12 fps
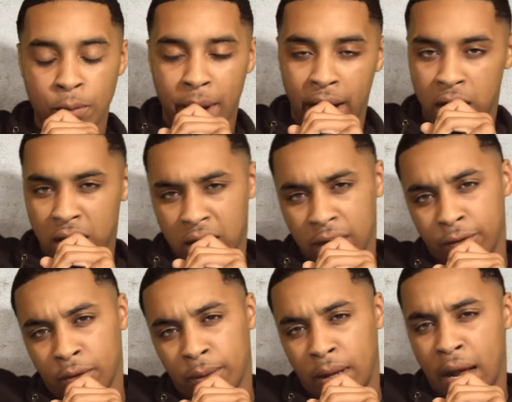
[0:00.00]
you might hear that
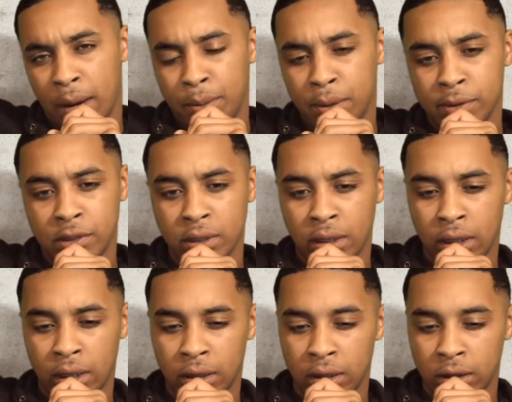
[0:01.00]
from a lot of people
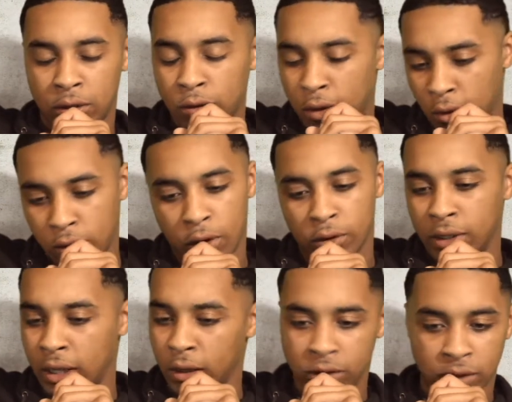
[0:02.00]
saying, you know, you gonna
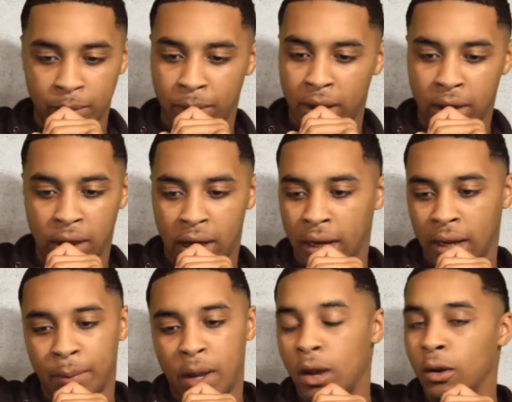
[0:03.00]
they gonna say my I
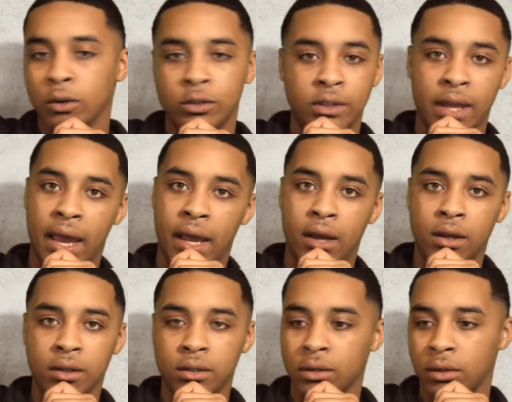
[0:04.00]
got my own
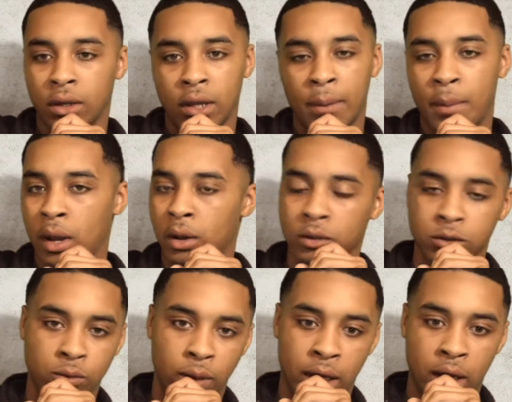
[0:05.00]
style, you know, I got my own
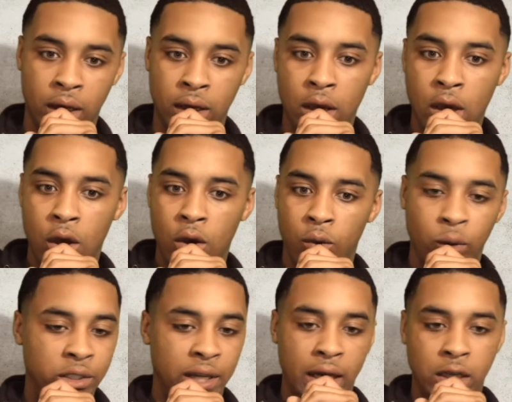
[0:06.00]
swag,
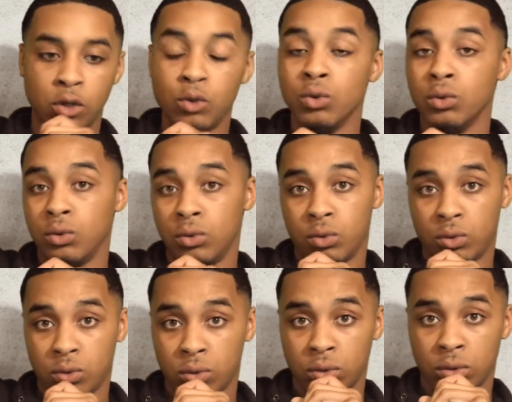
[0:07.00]
which I do.
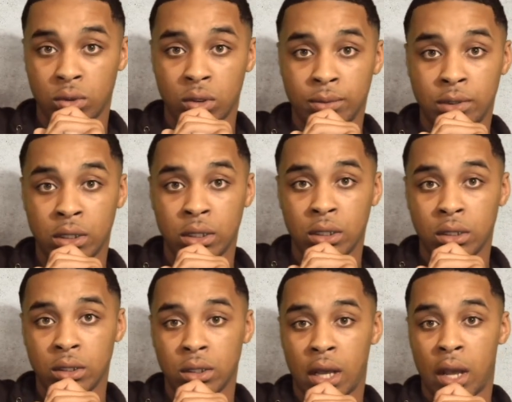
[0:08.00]
You know what I'm saying?
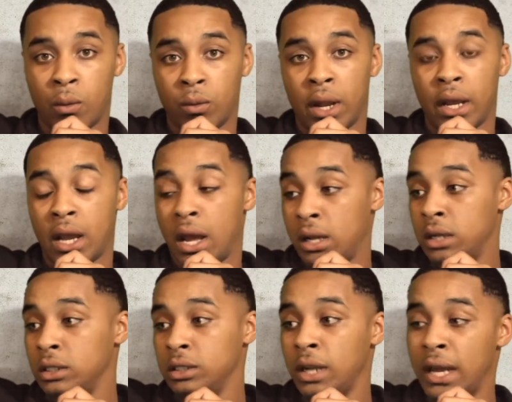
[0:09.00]
I like I
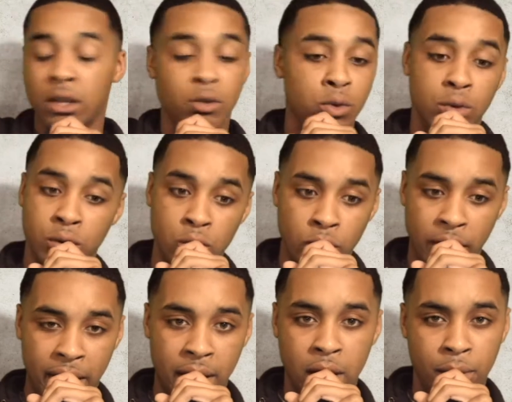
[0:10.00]
honestly like you you
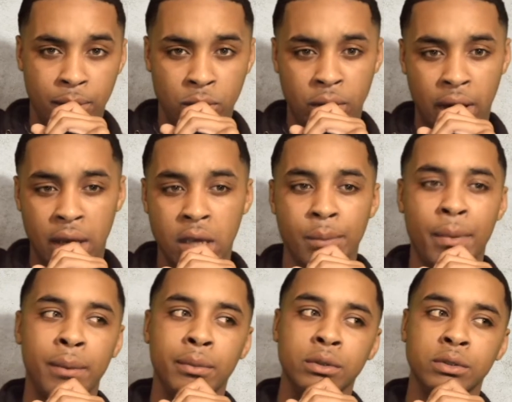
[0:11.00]
can't hear you can't hear
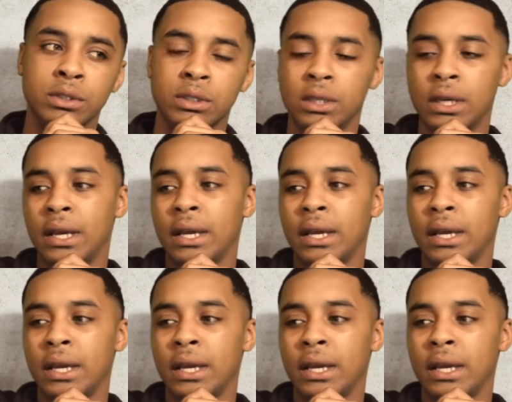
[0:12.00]
my music,